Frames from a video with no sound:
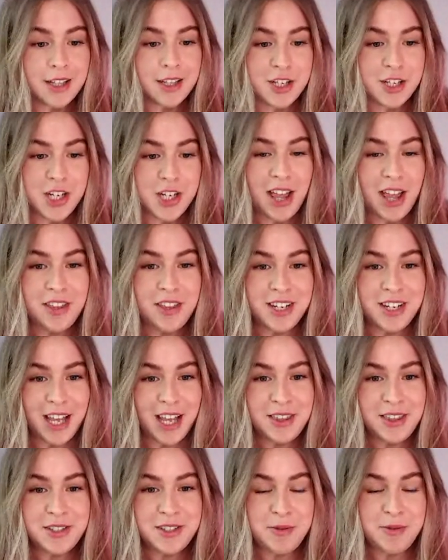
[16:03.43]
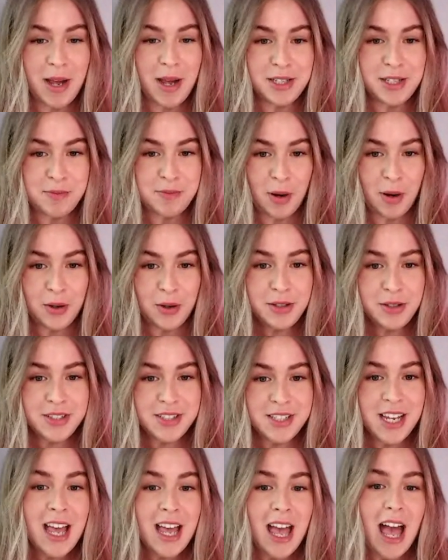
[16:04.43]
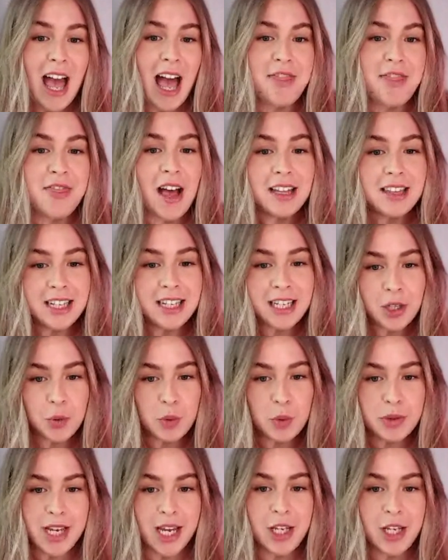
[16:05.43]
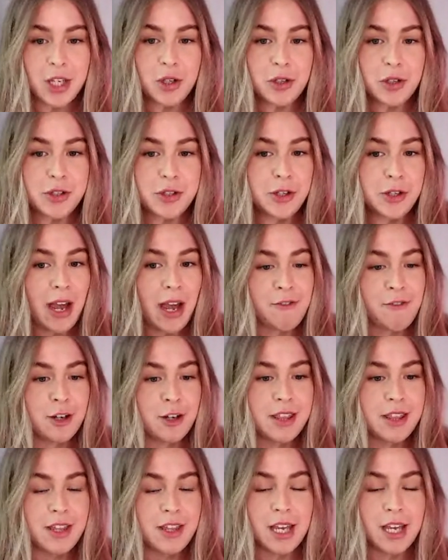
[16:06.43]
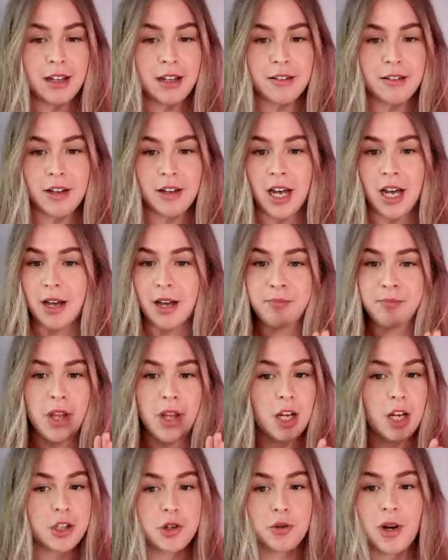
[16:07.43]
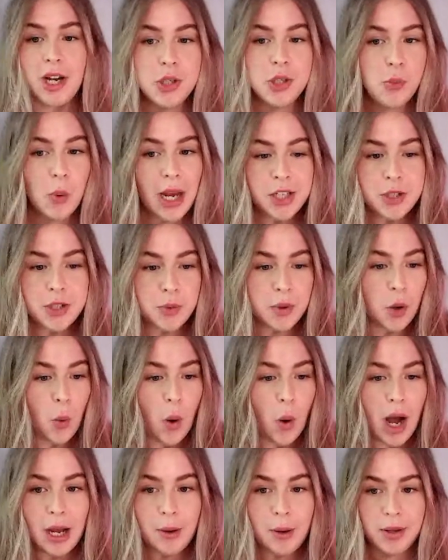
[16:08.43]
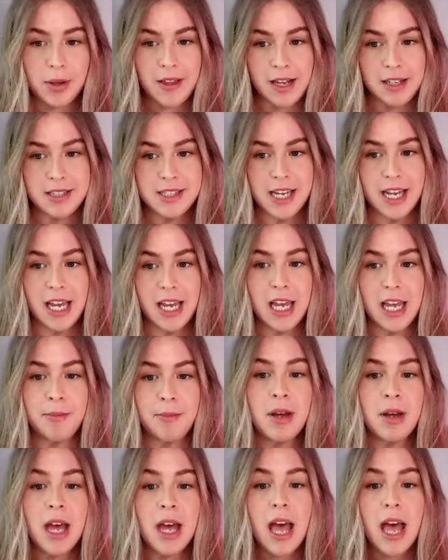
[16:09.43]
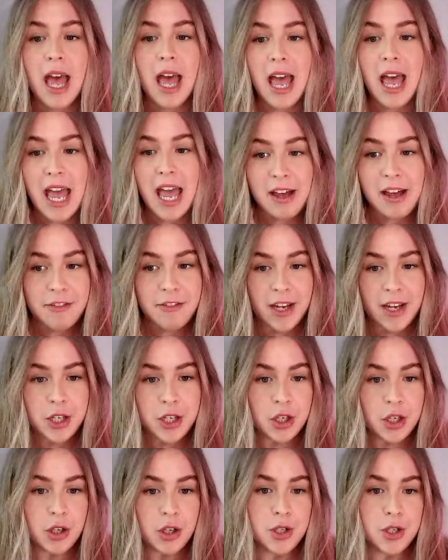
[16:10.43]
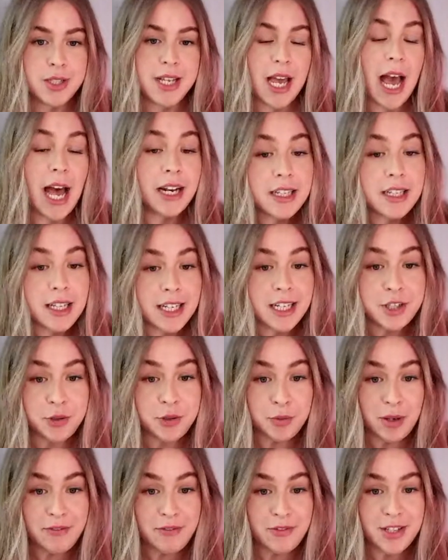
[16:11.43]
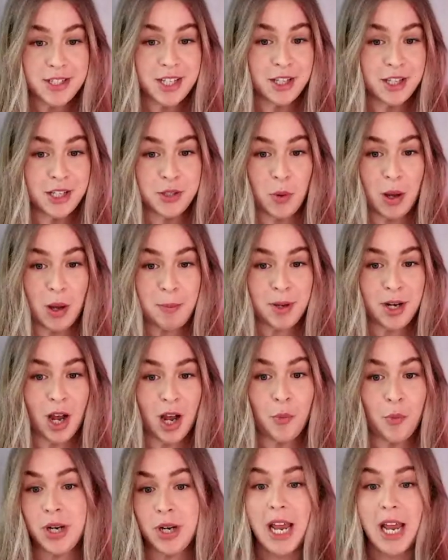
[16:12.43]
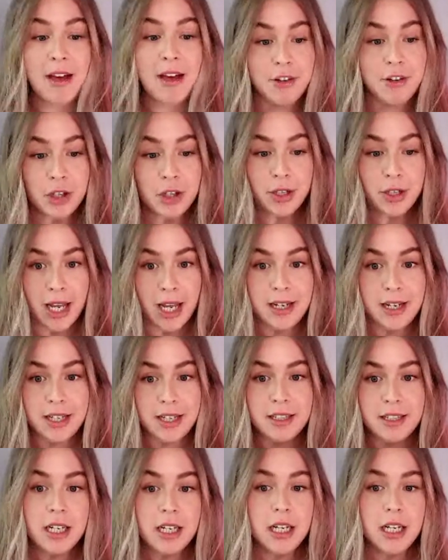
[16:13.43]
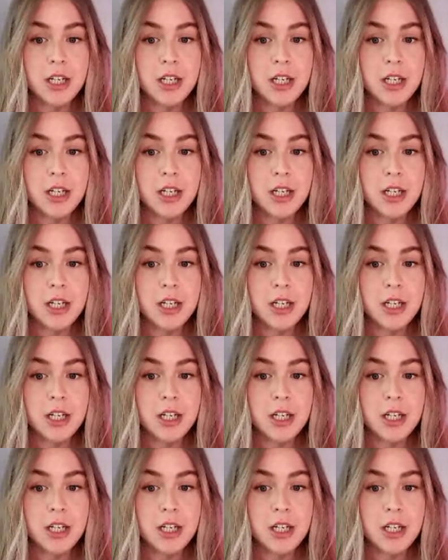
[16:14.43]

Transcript: in the chat that Nathan's about to post, and that link will take you to everything, a direct way to inquire with our team, FAQs, and a link to revisit this webinar whenever you need it.